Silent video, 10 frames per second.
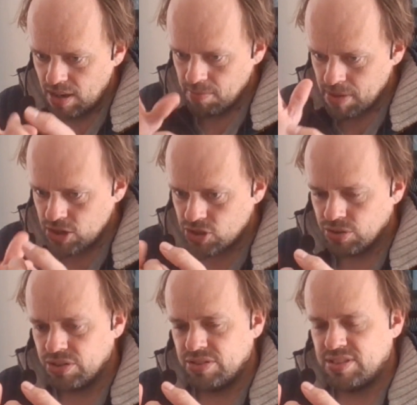Make
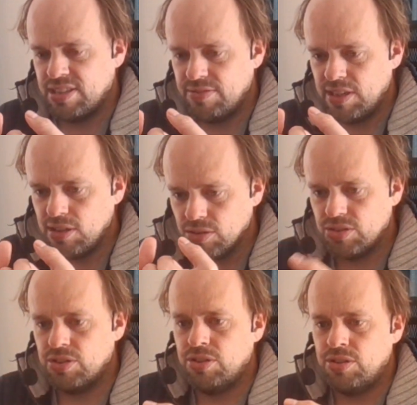sure your CV looks
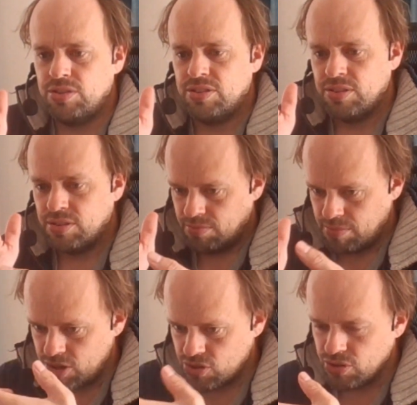good.
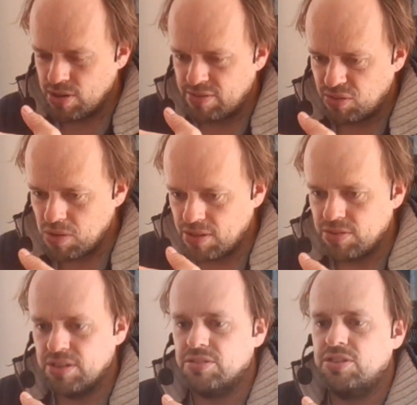Make sure you have a
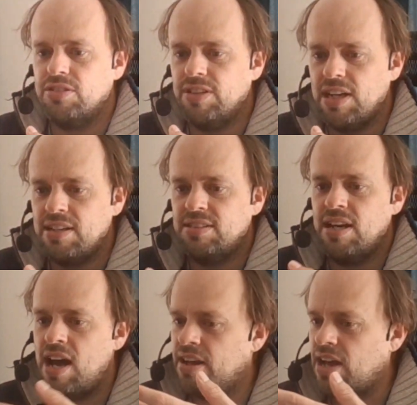well-written cover
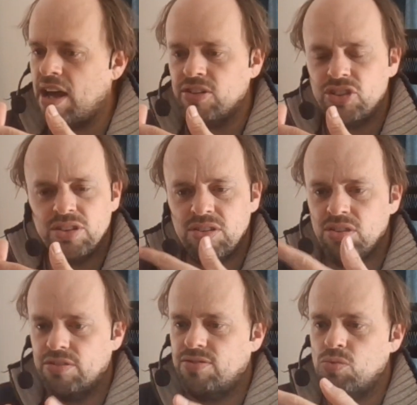letter, and just
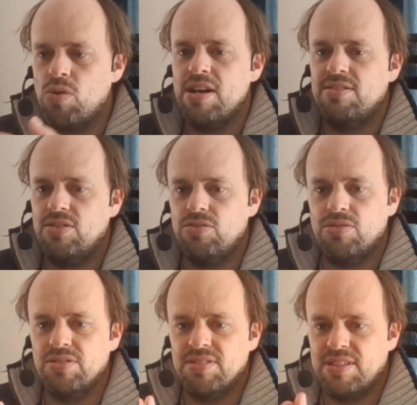look for ways that you
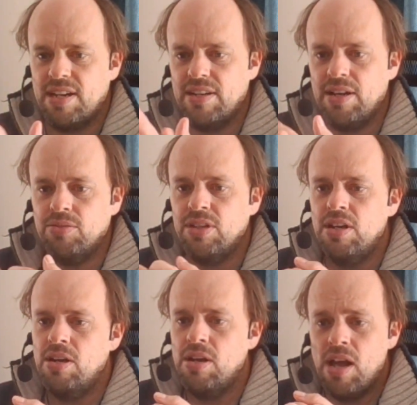can stand out.
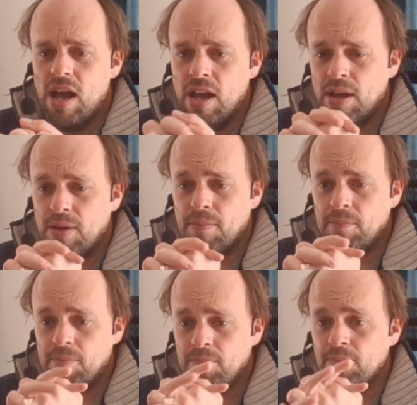
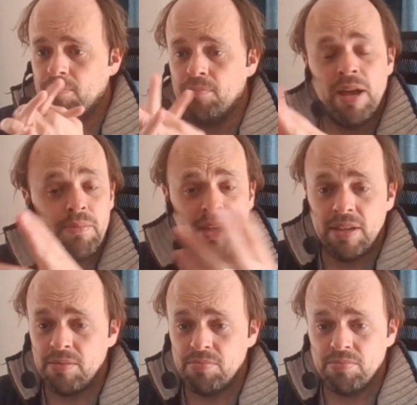
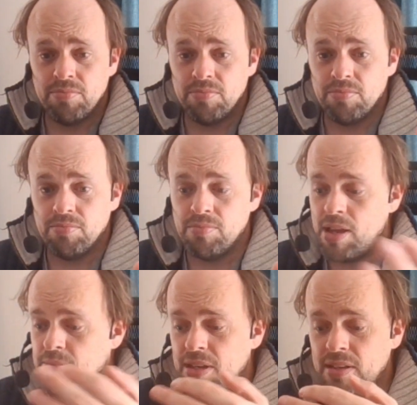Maybe
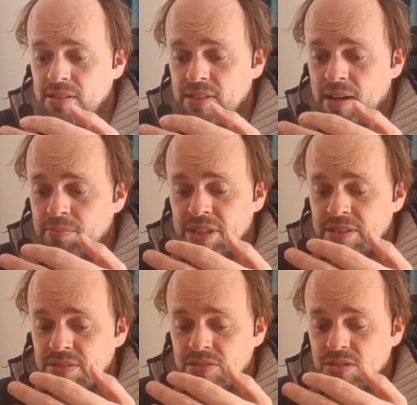that
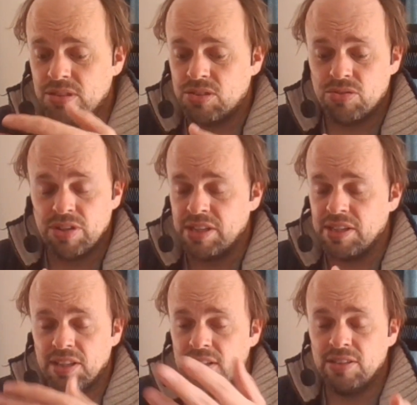means
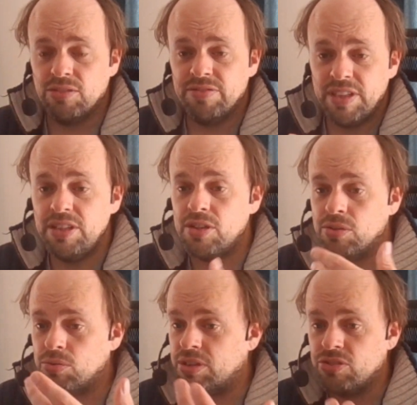creating a little
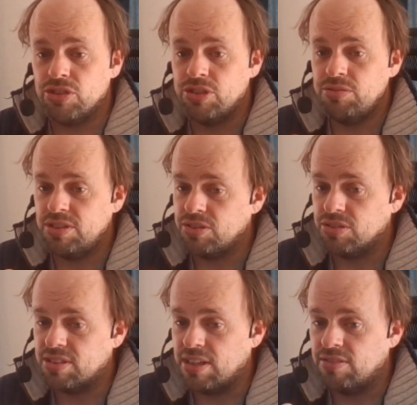video introducing
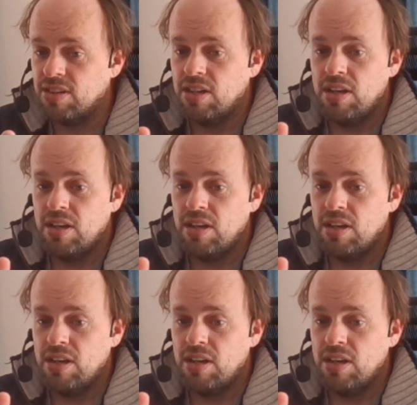yourself.